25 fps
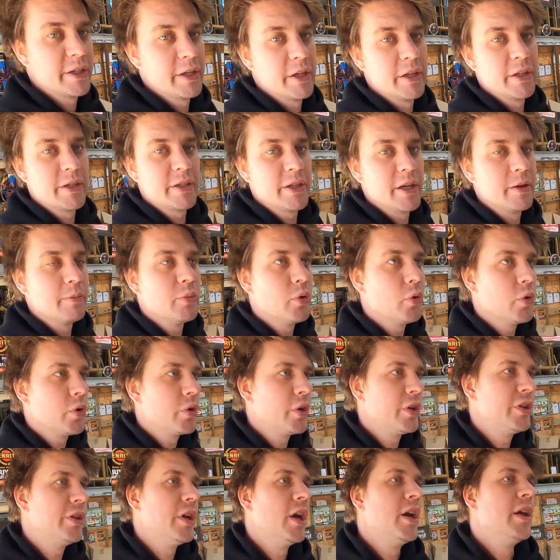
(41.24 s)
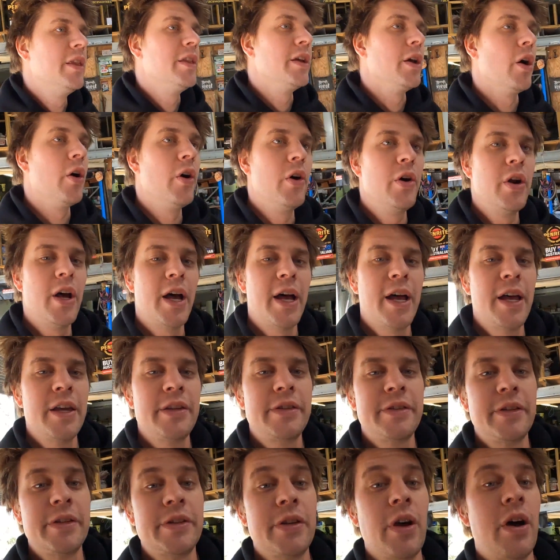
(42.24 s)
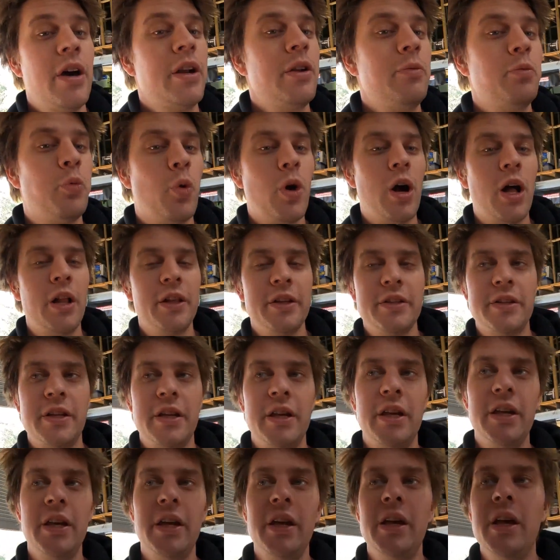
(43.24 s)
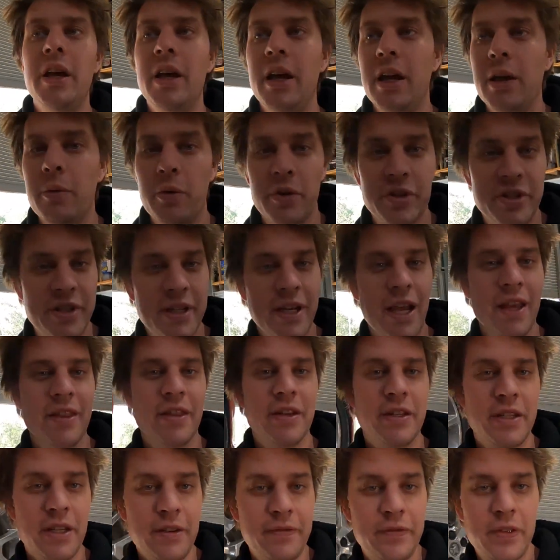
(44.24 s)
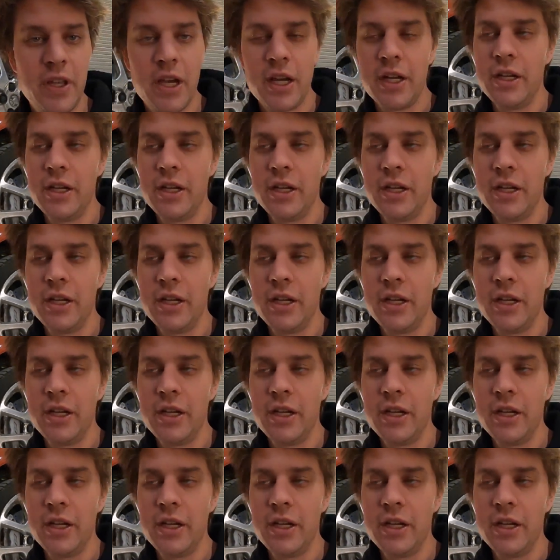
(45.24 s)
CNC ported. The owner has decided while it's here, he wants to get the diff